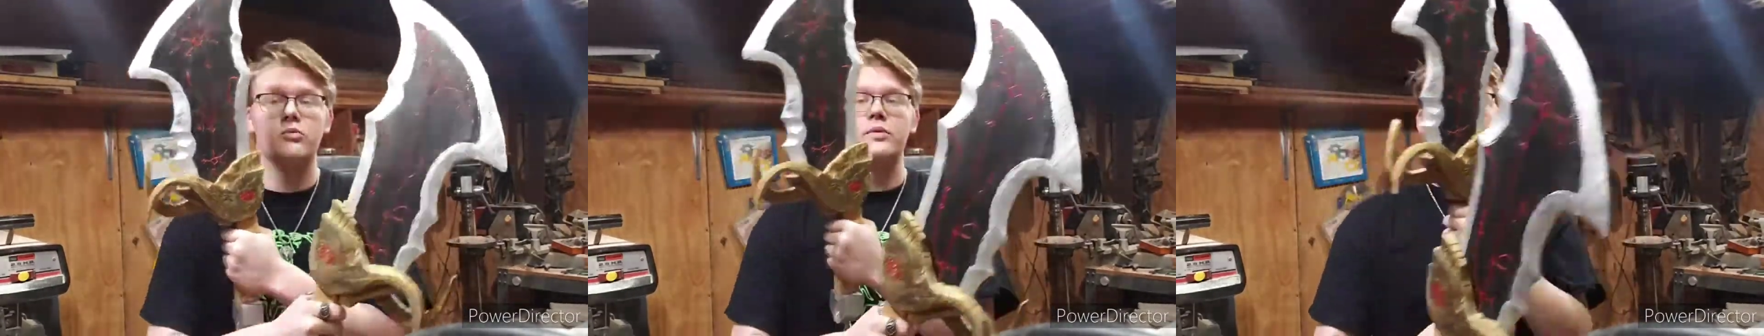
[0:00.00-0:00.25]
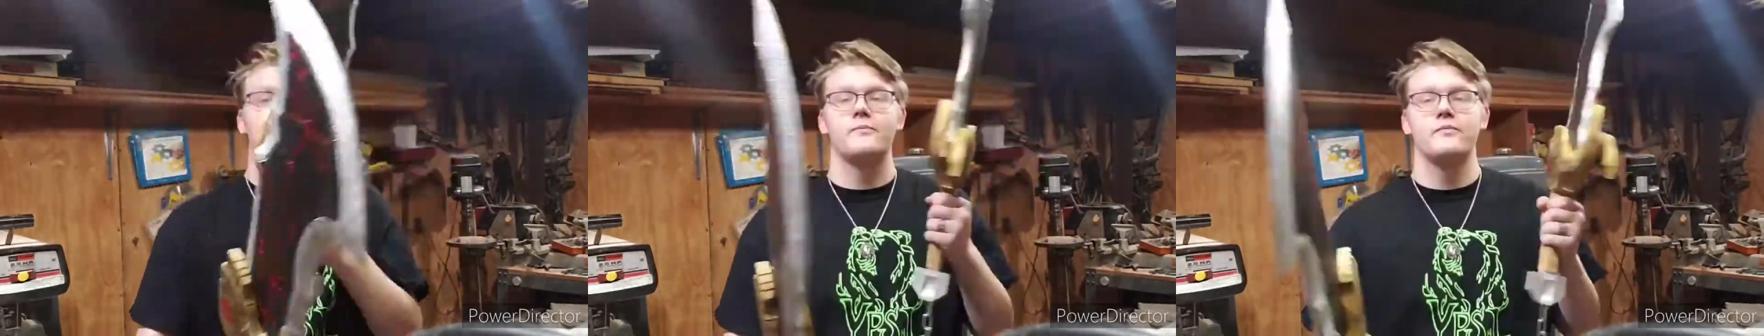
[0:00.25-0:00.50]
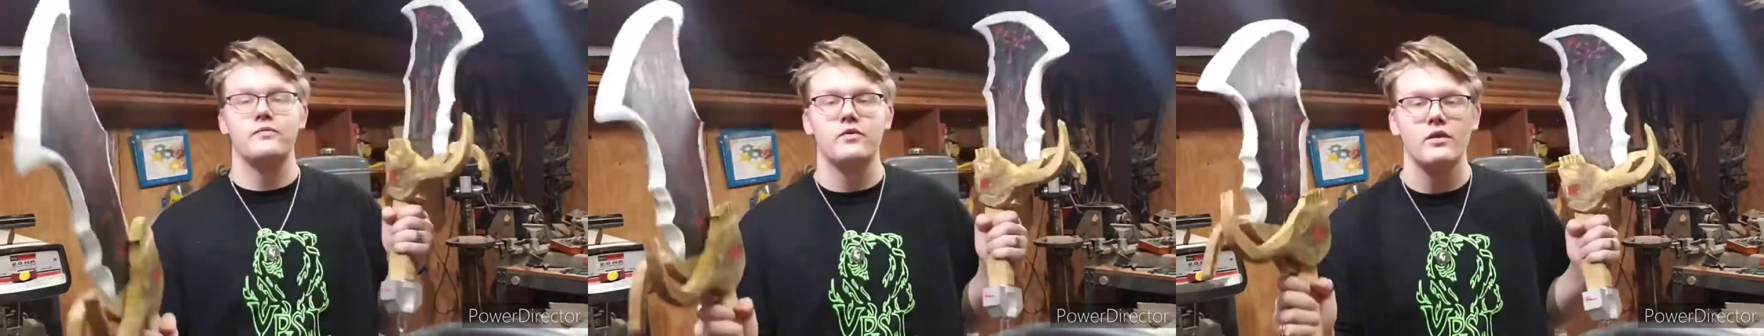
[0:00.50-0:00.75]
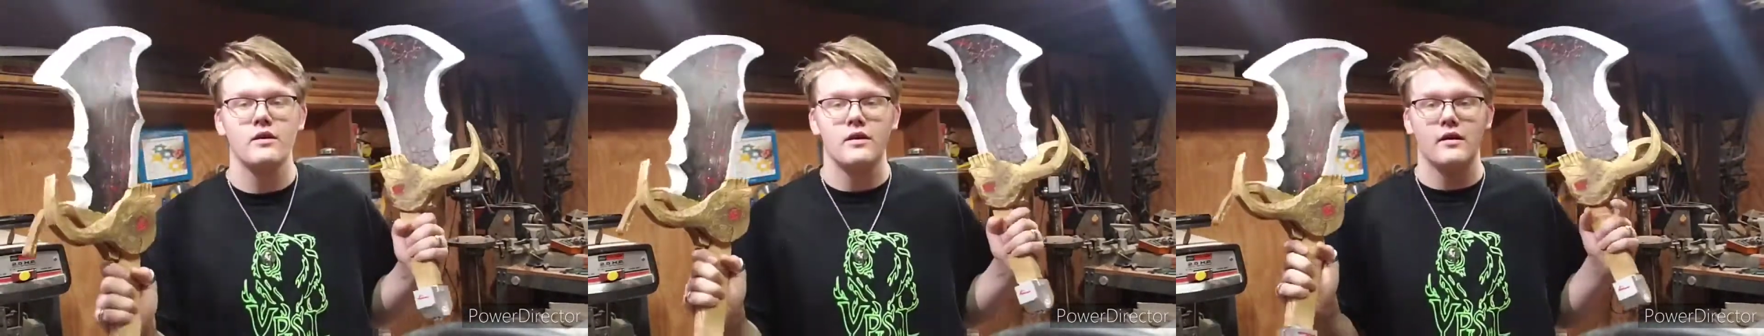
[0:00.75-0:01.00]
will be.
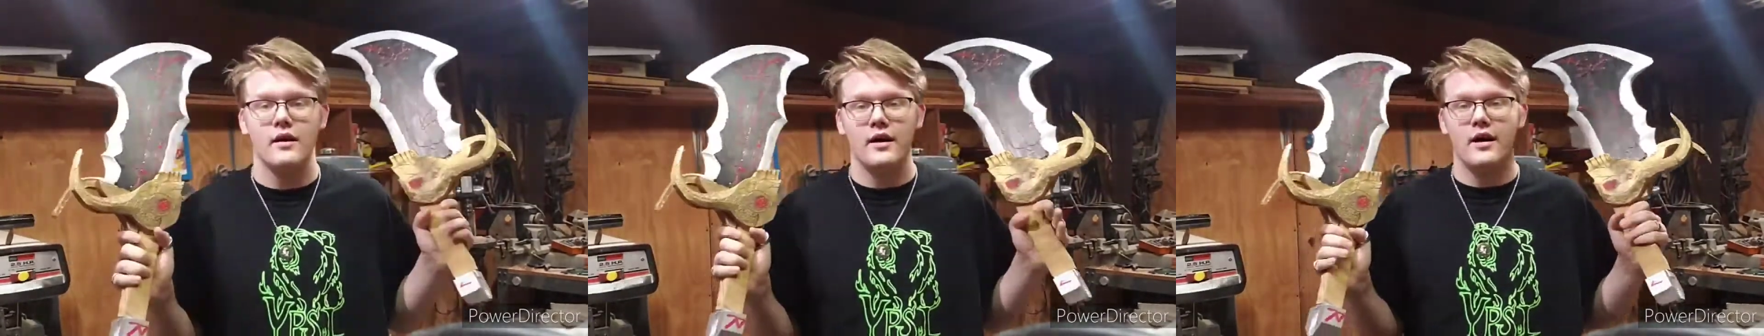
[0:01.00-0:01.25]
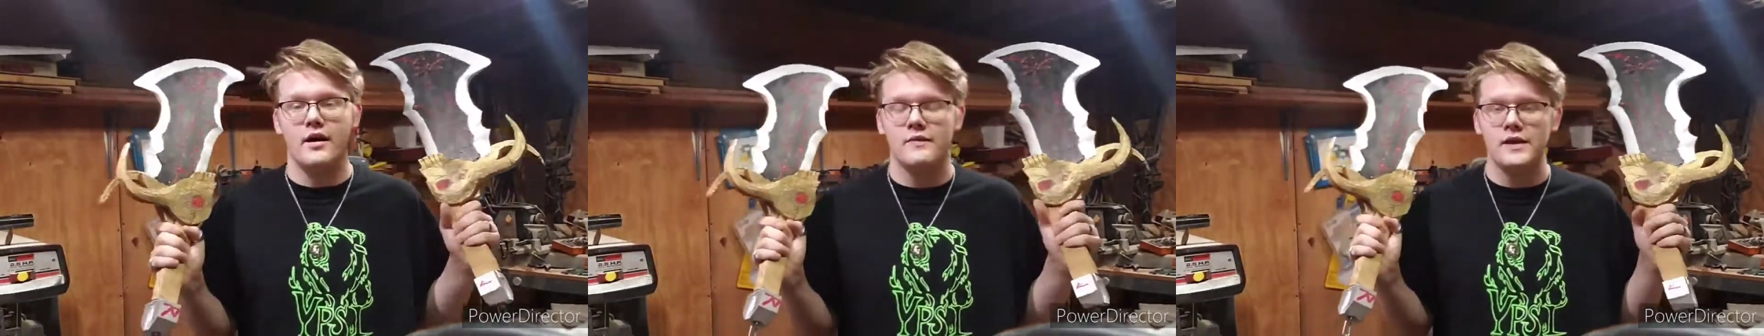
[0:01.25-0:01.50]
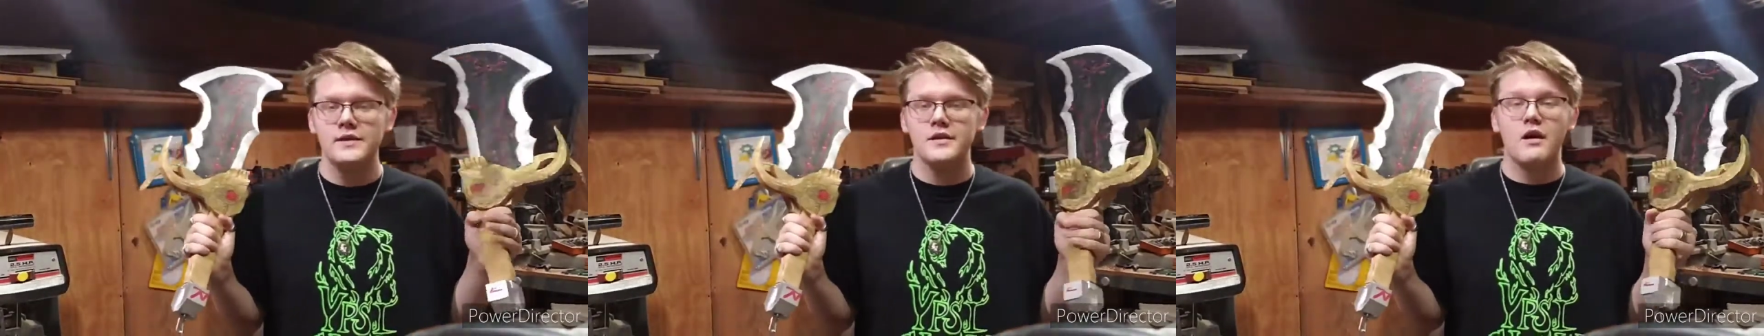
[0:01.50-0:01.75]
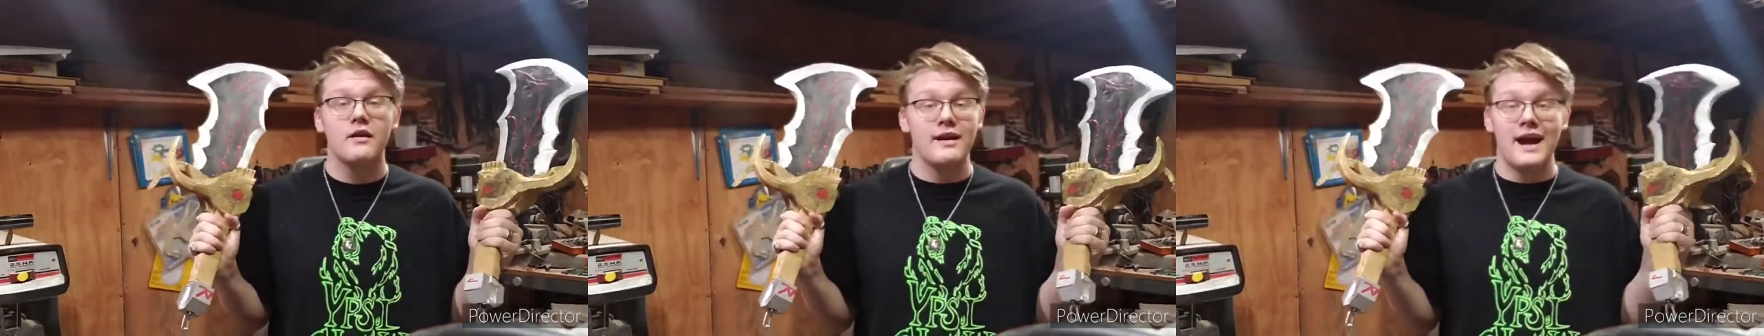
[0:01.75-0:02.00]

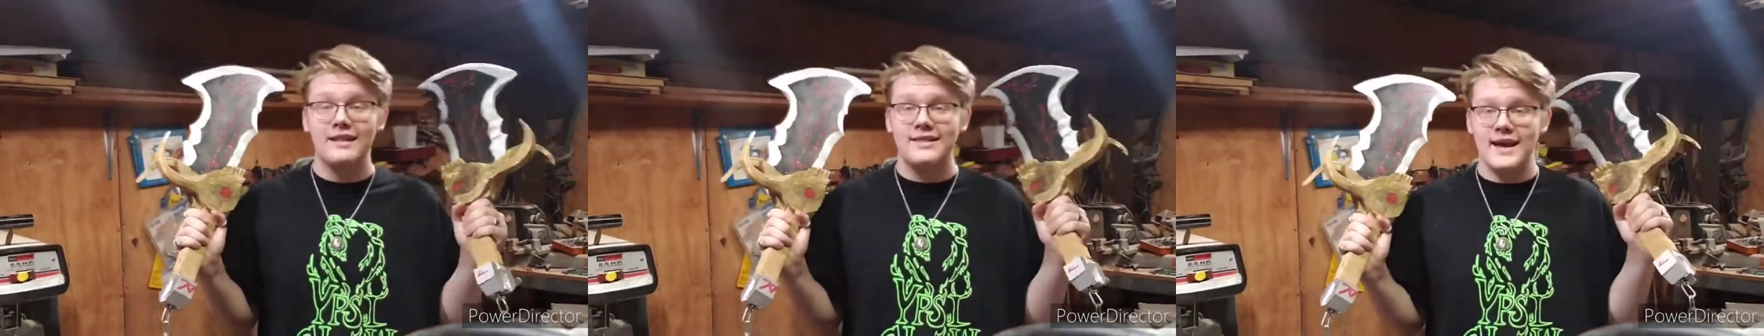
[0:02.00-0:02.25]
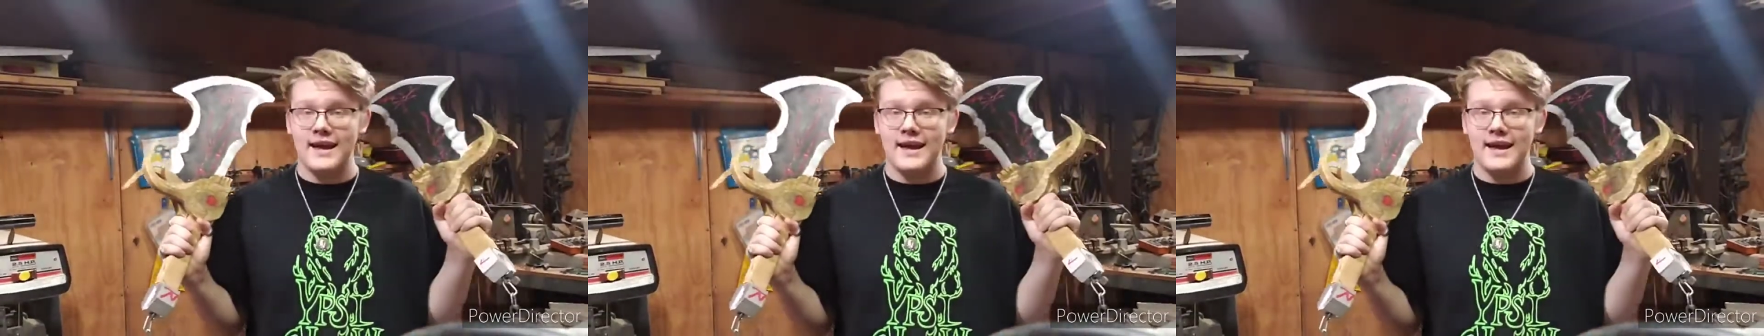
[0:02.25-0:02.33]
These are not